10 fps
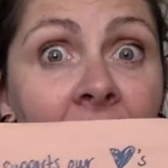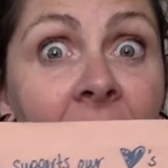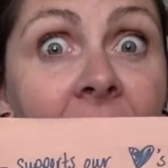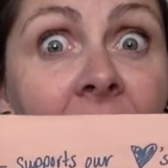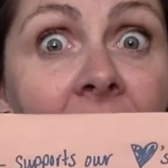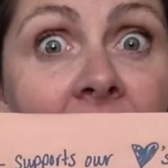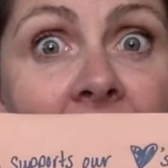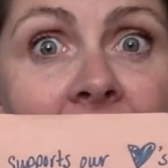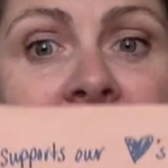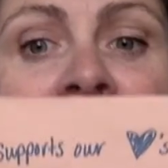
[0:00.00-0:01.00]
And
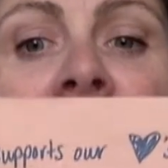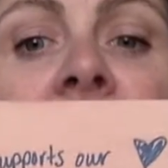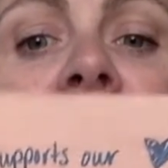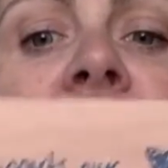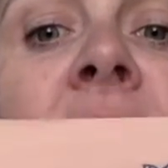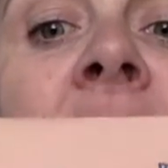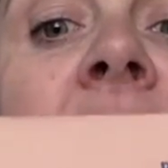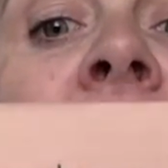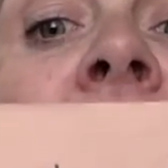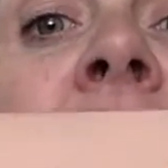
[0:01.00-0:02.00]
carrots are full
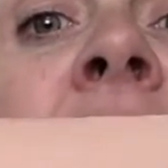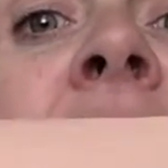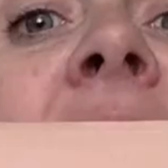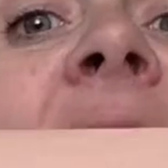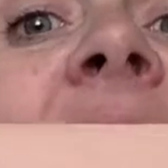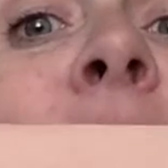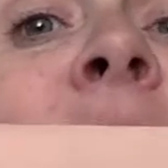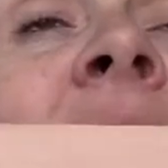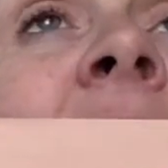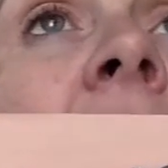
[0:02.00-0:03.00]
of
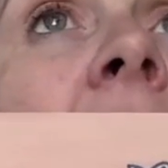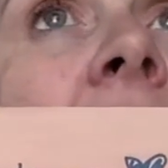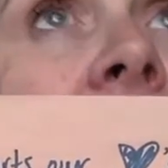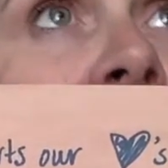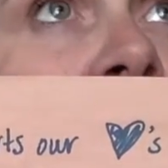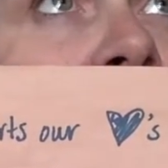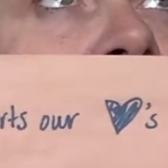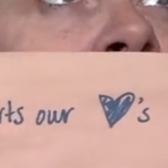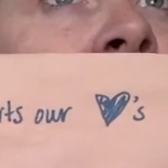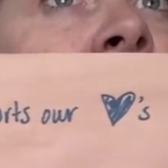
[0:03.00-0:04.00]
vitamin
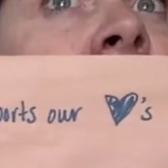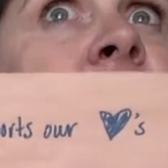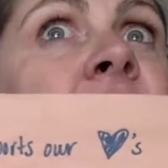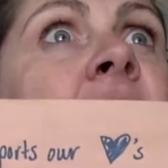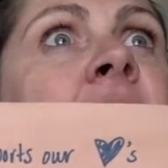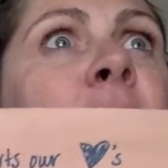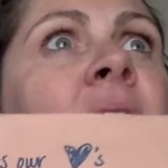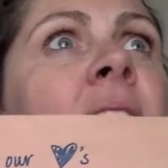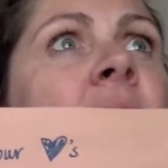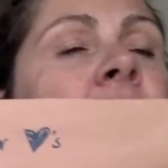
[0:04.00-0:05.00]
A. And
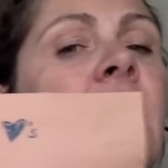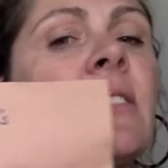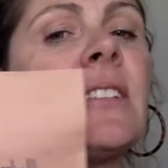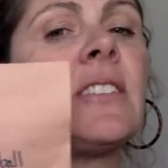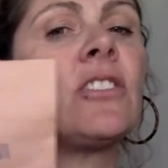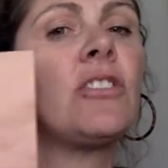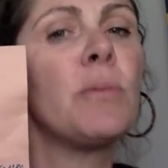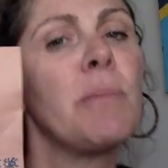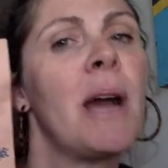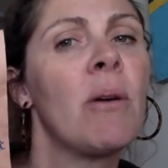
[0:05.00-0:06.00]
vitamin A gives you the
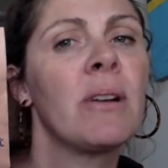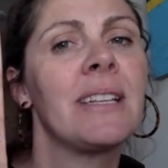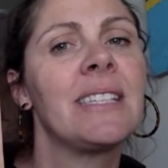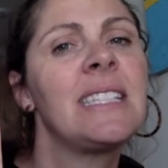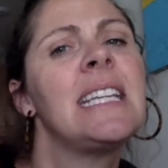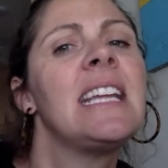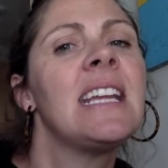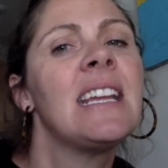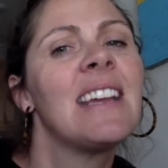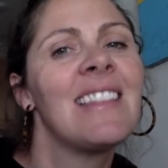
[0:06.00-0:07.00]
superpower to
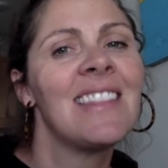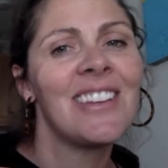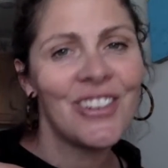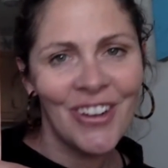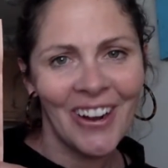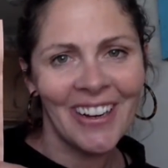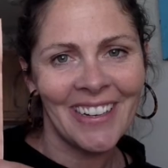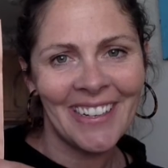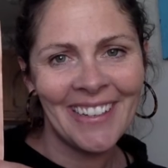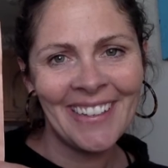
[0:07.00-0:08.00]
see in the
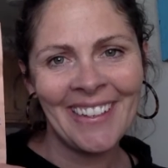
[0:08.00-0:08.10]
dark.